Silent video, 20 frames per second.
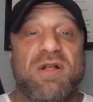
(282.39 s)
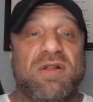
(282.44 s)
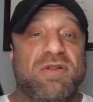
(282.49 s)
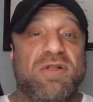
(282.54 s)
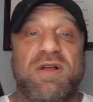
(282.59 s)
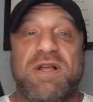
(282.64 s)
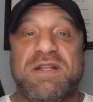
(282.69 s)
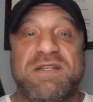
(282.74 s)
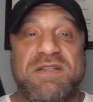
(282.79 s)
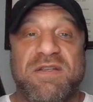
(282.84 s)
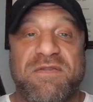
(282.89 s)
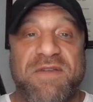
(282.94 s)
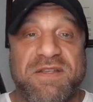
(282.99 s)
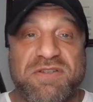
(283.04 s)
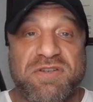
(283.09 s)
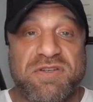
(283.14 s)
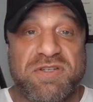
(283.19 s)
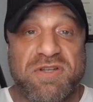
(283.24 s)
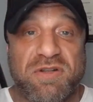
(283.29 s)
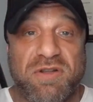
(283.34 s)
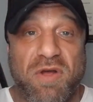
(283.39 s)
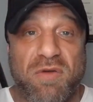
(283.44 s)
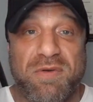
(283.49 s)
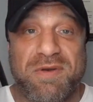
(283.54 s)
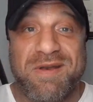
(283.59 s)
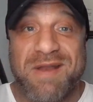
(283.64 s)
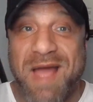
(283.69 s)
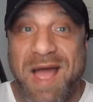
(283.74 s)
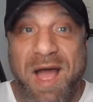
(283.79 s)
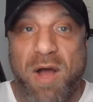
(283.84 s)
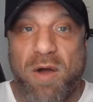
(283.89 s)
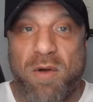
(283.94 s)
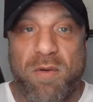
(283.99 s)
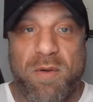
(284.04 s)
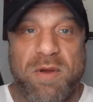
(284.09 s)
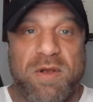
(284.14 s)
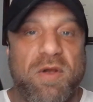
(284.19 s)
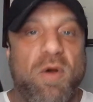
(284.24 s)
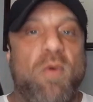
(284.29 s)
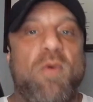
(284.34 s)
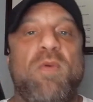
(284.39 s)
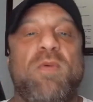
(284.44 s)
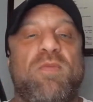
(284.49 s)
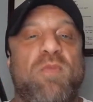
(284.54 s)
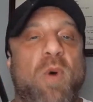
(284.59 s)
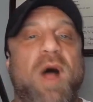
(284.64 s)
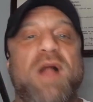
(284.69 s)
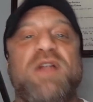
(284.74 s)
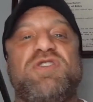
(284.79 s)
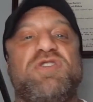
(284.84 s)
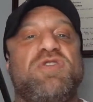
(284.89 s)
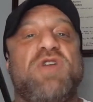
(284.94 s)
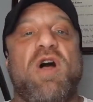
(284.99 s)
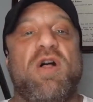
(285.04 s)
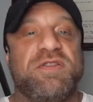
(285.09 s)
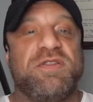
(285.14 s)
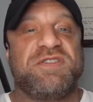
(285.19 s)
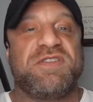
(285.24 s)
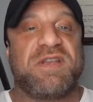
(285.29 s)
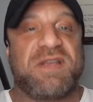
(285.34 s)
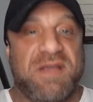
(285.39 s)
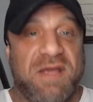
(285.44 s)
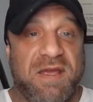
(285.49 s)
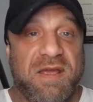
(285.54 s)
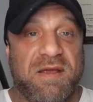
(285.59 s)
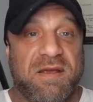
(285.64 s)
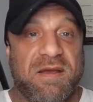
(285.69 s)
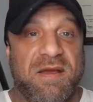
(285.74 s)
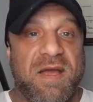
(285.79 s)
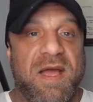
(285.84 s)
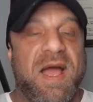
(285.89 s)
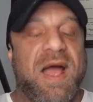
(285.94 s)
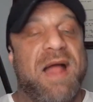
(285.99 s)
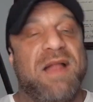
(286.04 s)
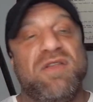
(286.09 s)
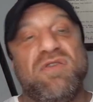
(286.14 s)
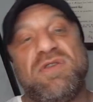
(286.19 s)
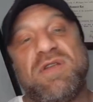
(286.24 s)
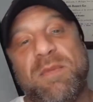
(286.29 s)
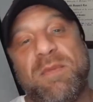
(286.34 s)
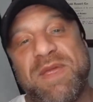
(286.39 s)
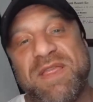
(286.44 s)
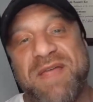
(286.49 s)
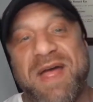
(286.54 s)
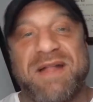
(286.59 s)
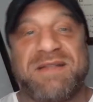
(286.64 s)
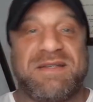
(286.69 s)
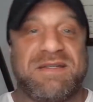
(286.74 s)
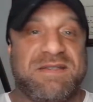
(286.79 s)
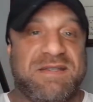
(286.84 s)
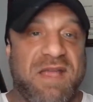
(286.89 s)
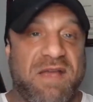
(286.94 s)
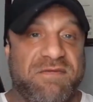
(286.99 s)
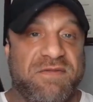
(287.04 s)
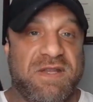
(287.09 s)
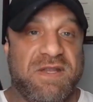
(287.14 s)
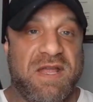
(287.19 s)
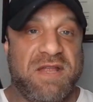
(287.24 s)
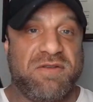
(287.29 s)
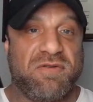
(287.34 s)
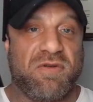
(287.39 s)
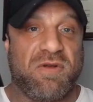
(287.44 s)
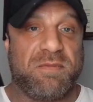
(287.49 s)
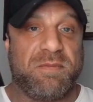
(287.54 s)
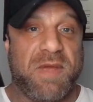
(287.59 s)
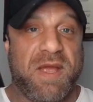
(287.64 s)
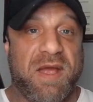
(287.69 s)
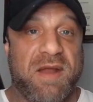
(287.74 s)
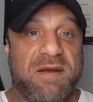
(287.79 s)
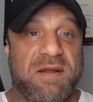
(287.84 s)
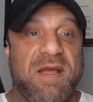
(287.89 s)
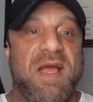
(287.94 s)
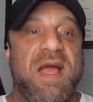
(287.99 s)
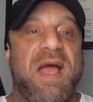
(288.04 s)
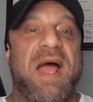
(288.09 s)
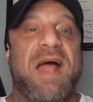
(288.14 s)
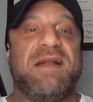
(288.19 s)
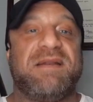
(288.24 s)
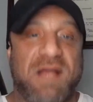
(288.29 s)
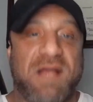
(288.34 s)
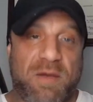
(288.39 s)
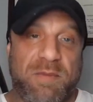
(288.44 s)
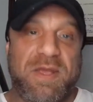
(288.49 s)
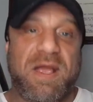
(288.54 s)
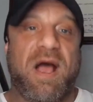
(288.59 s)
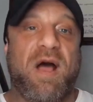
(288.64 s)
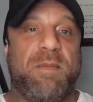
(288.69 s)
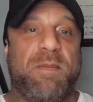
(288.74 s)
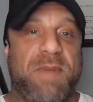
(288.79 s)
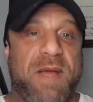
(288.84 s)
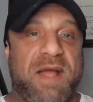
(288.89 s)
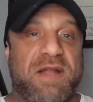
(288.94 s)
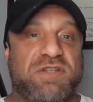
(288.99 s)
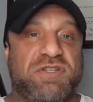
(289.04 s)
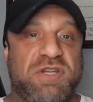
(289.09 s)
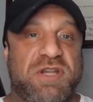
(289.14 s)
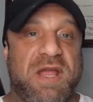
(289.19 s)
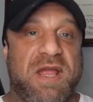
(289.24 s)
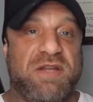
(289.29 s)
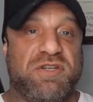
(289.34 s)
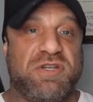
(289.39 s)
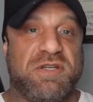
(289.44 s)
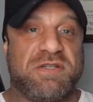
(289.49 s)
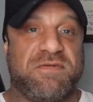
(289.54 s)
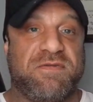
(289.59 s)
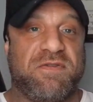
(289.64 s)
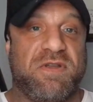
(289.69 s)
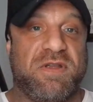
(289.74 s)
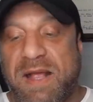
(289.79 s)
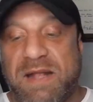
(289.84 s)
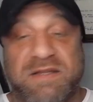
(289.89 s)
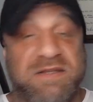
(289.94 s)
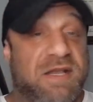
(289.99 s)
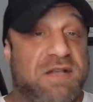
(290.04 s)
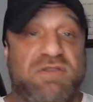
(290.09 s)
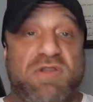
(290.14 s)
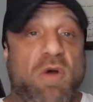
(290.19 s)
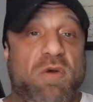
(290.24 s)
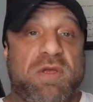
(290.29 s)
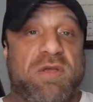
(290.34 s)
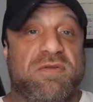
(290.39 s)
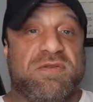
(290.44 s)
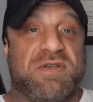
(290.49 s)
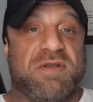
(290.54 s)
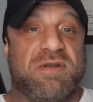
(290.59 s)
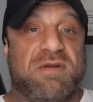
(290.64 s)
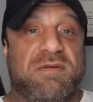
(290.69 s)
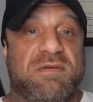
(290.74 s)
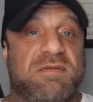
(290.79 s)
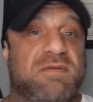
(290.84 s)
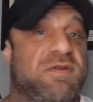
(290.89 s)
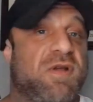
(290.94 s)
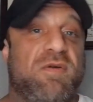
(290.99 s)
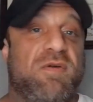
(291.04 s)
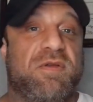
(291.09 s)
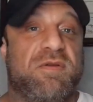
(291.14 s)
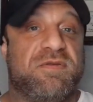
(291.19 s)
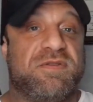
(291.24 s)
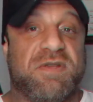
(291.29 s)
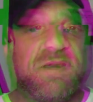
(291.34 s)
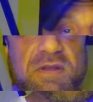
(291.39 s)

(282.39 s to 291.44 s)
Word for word: Look at Sylvester Stallone now. Go watch Tulsa King, and you tell me that's a 78 year old man, and tell me how bad GH is for you. It's like, don't use it. Don't use